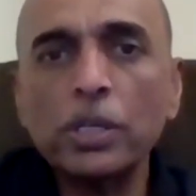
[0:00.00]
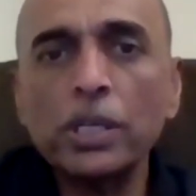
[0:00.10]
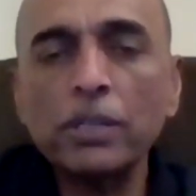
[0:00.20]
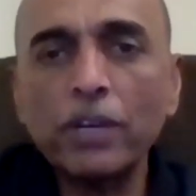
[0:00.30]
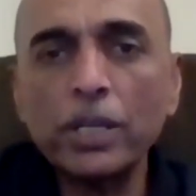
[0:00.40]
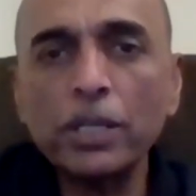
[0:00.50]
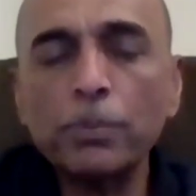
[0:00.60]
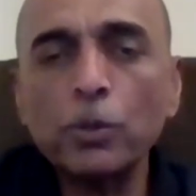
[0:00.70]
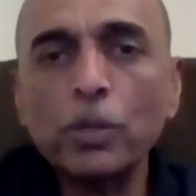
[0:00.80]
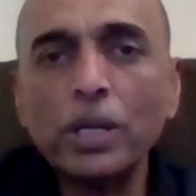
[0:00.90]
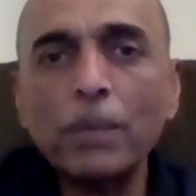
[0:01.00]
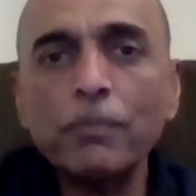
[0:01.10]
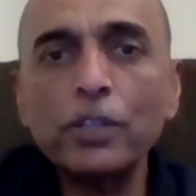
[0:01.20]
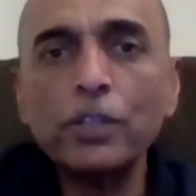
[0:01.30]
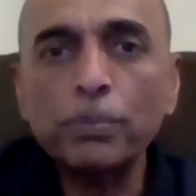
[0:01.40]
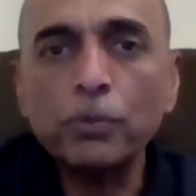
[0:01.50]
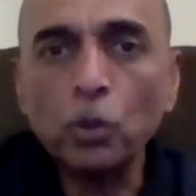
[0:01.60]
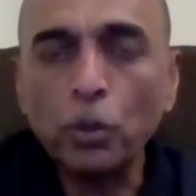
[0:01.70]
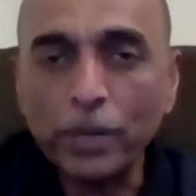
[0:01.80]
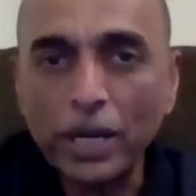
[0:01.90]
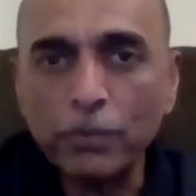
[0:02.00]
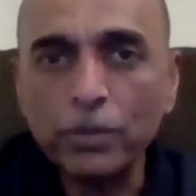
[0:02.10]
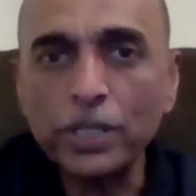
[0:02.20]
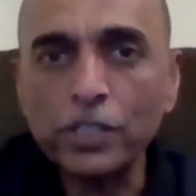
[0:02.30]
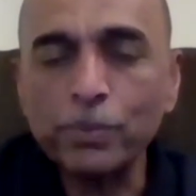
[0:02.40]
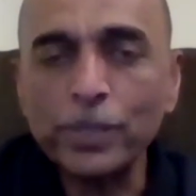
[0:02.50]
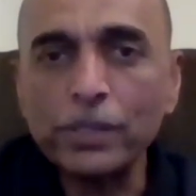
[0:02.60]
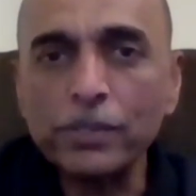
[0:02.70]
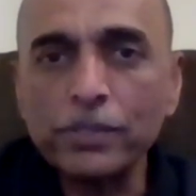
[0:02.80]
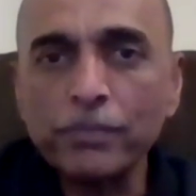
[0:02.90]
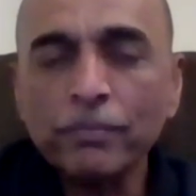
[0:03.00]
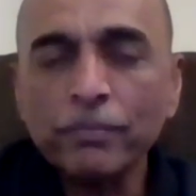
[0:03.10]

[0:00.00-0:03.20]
in the 1 year program with no prior work experience.